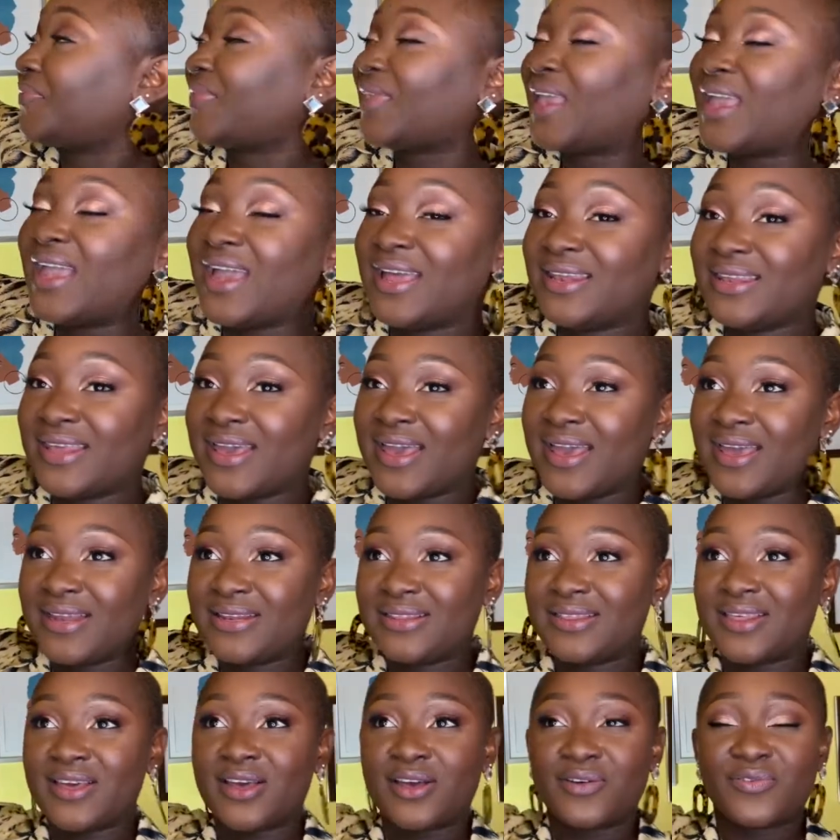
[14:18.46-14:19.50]
And then
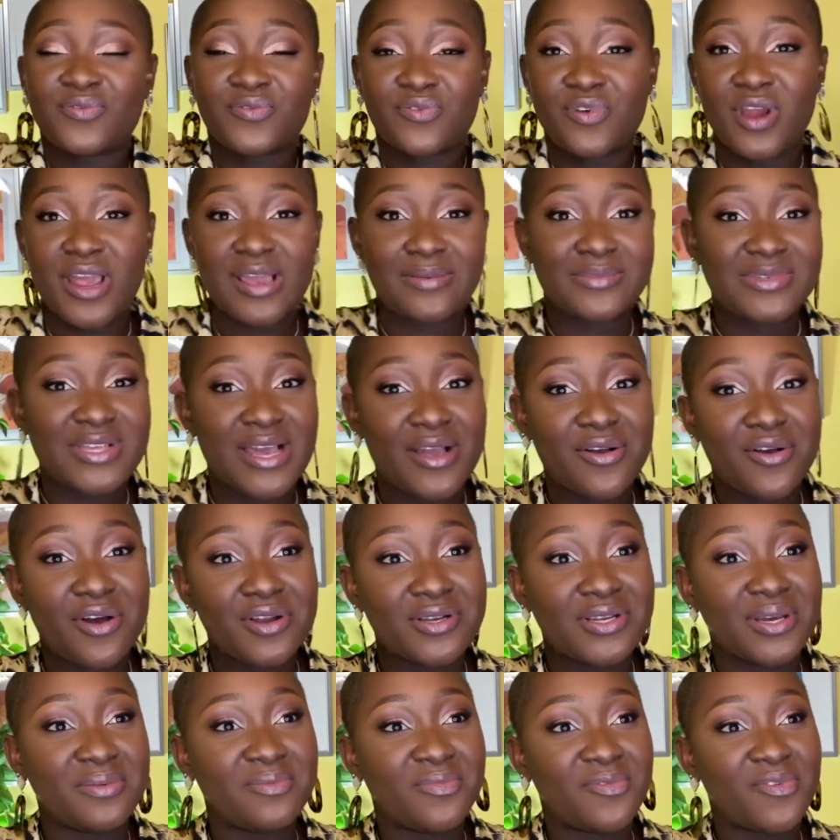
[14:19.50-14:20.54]
the frames, I got
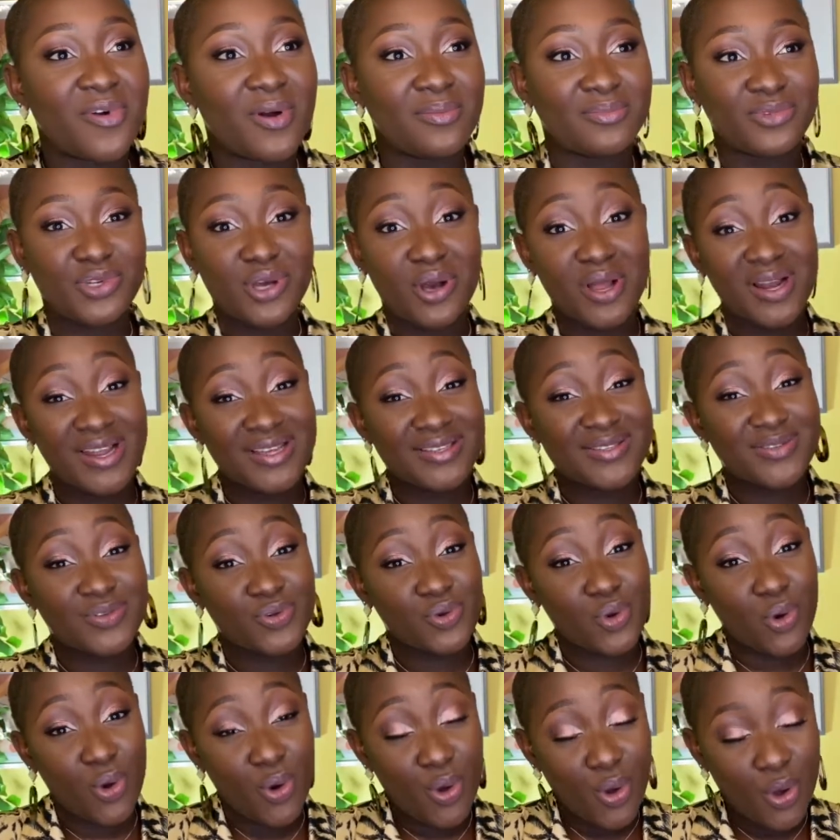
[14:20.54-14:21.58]
them from dollar
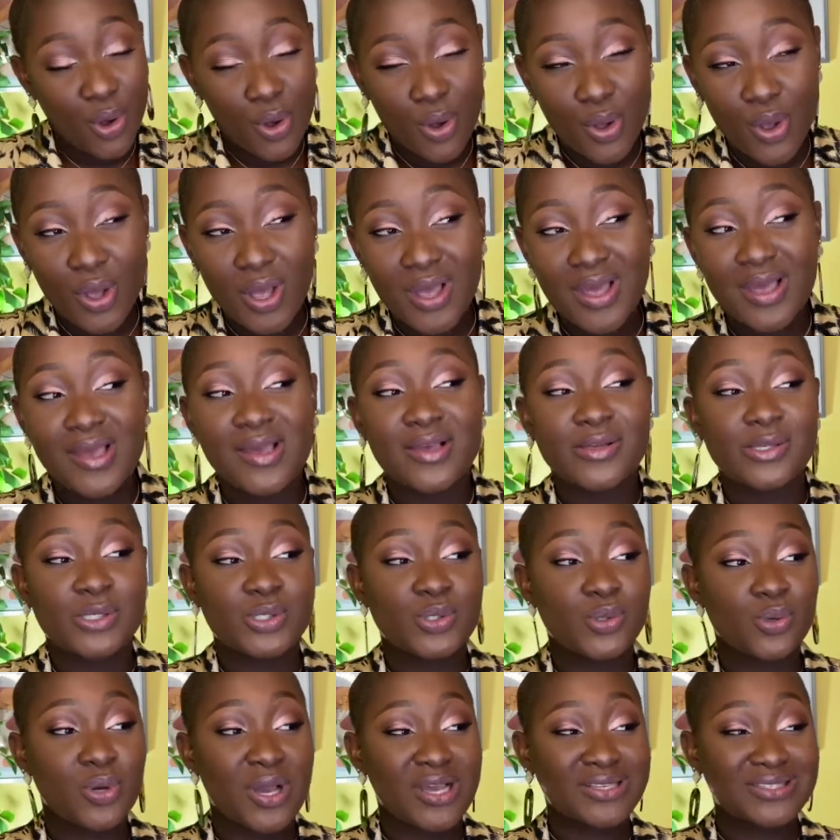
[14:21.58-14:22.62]
store,
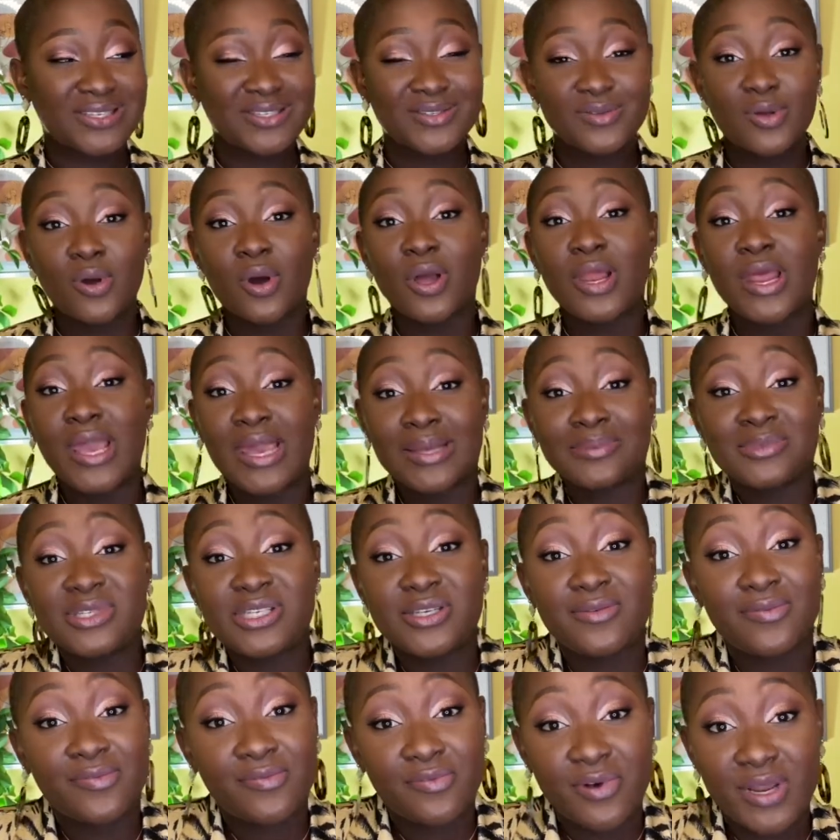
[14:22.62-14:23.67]
so I just got empty
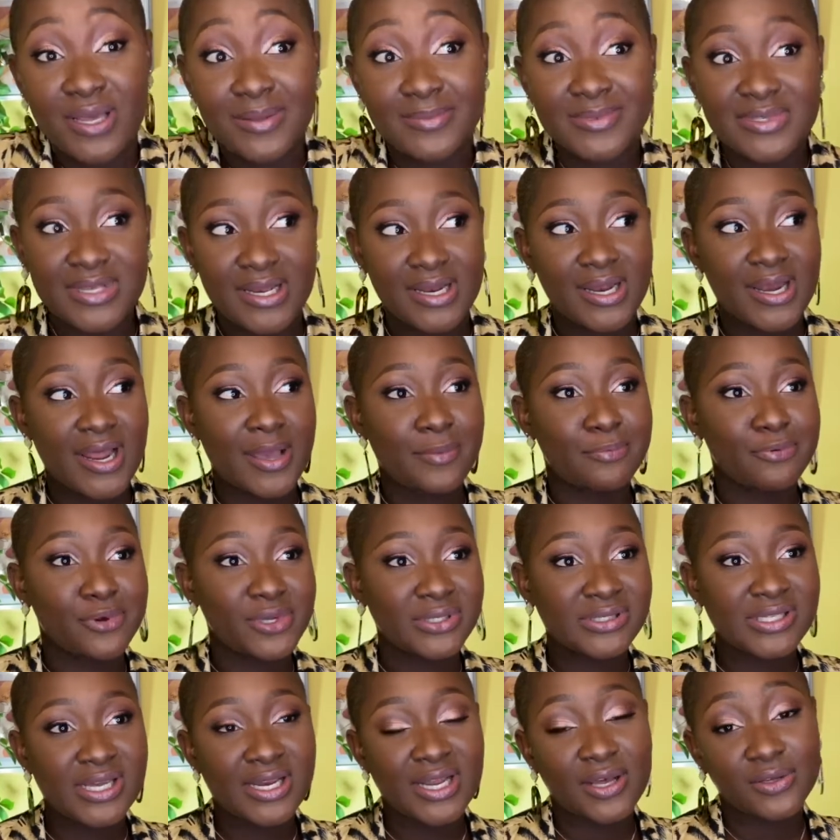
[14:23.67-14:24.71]
frames, and then I
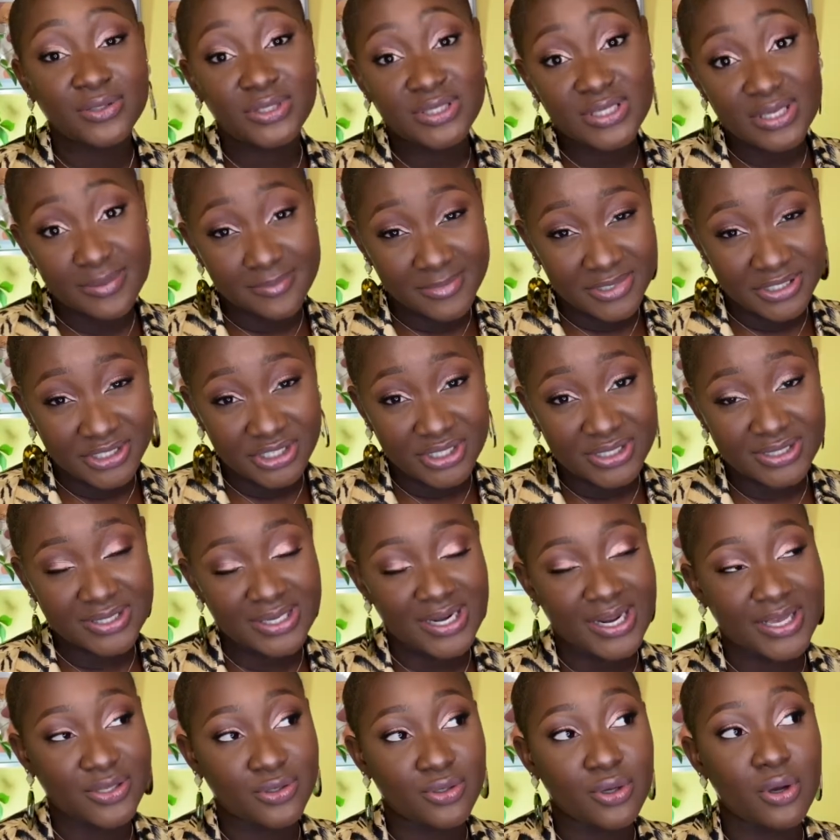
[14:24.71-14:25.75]
printed out images that
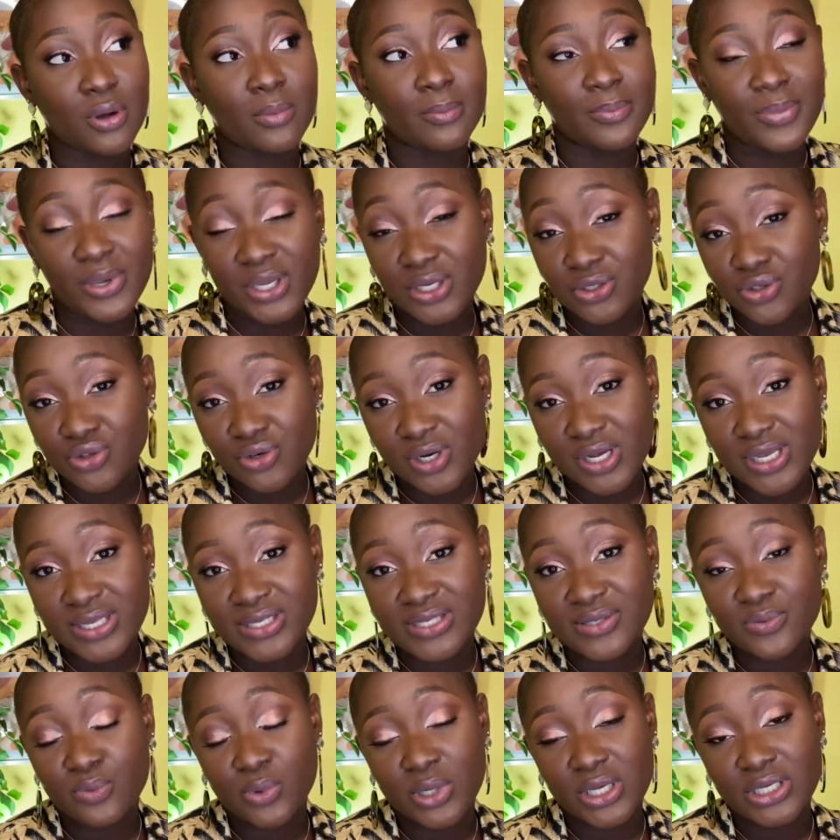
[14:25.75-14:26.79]
I saw on
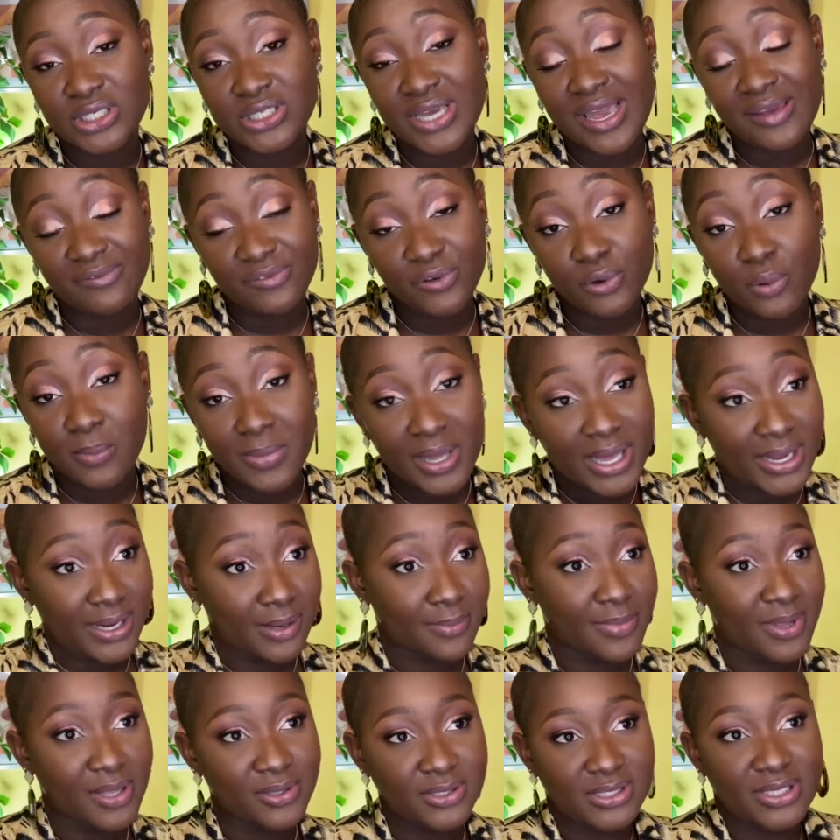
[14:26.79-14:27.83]
Pinterest, which I feel bad
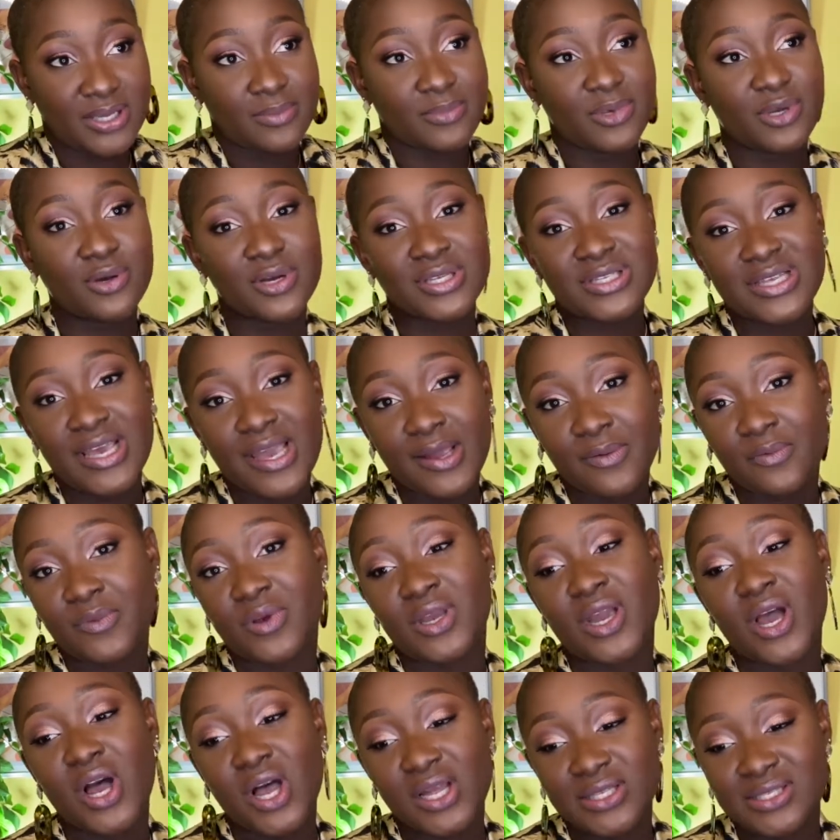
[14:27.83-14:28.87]
about it because every
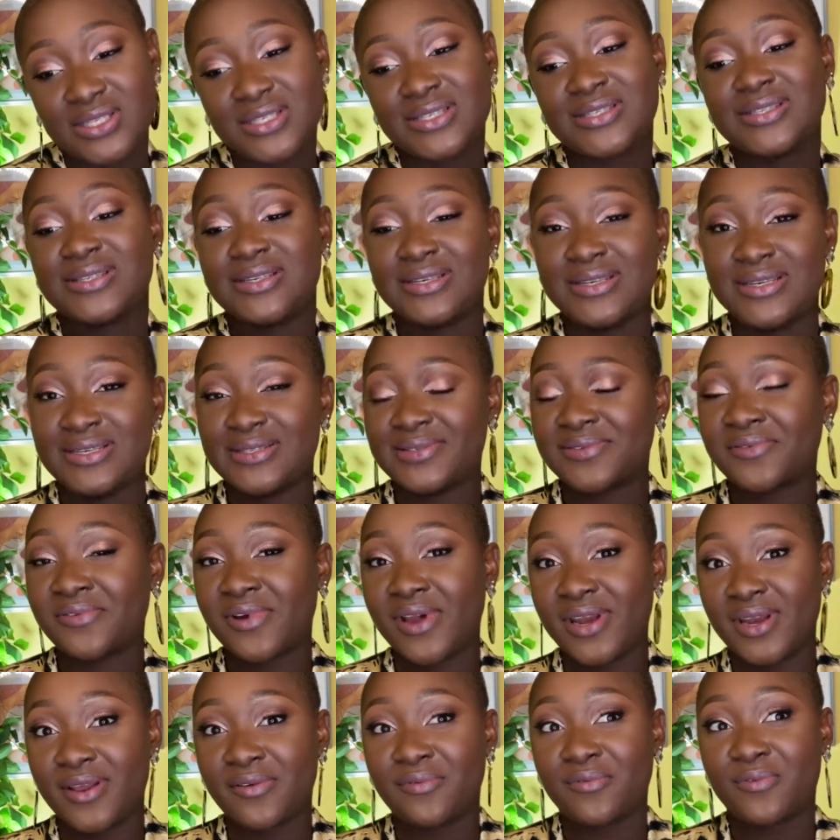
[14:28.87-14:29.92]
artist needs
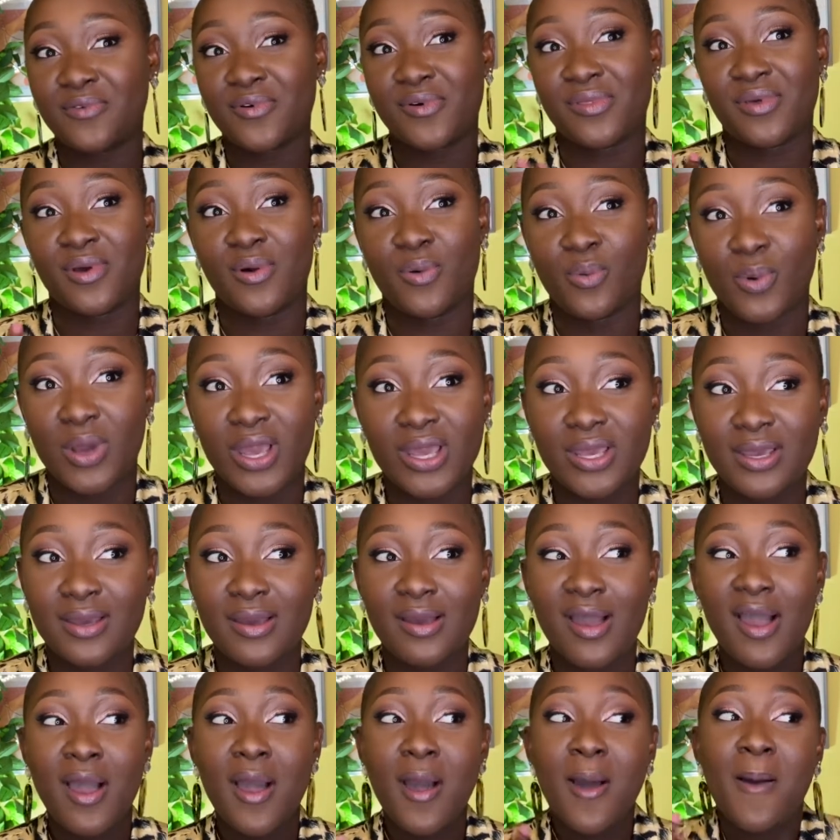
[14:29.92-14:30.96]
credit for their work,
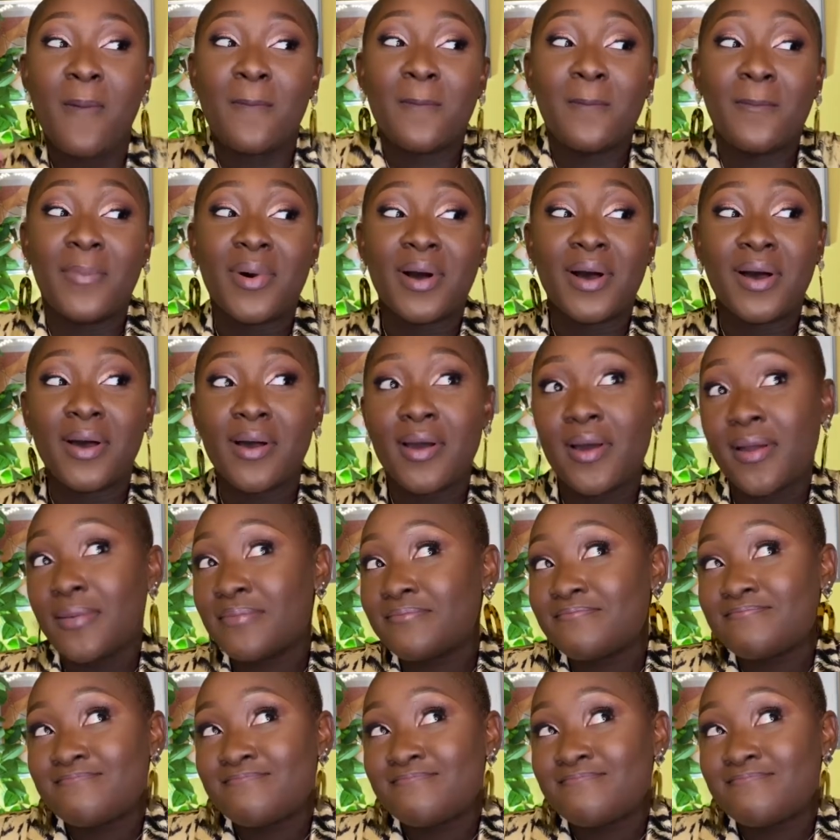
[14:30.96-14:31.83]
but